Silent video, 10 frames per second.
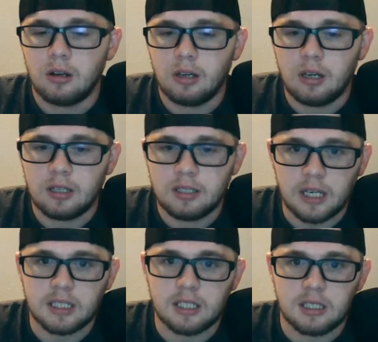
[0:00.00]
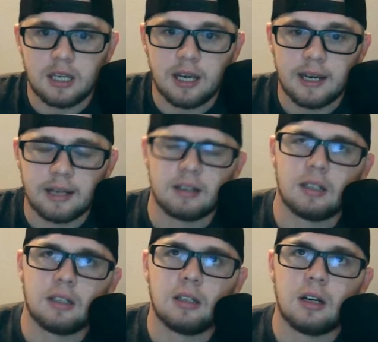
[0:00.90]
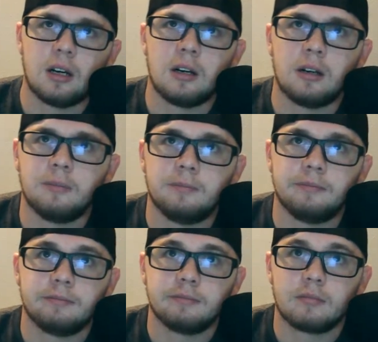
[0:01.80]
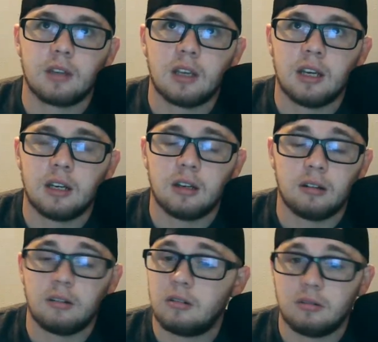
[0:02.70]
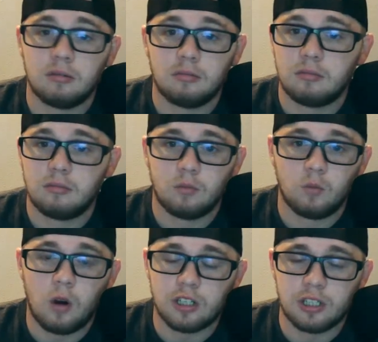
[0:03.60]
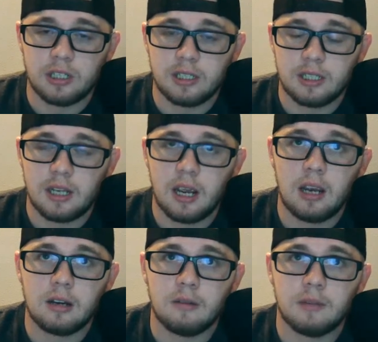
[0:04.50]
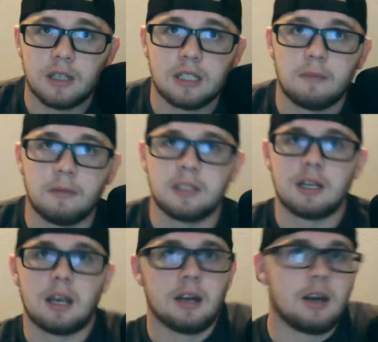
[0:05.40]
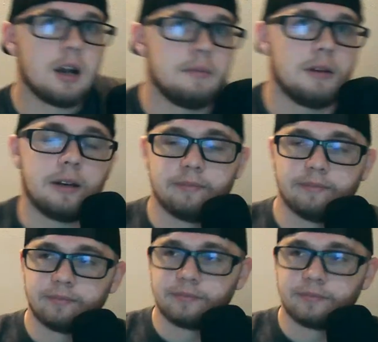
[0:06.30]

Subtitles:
in Texas Tech and Washington State and Mississippi State. I mean,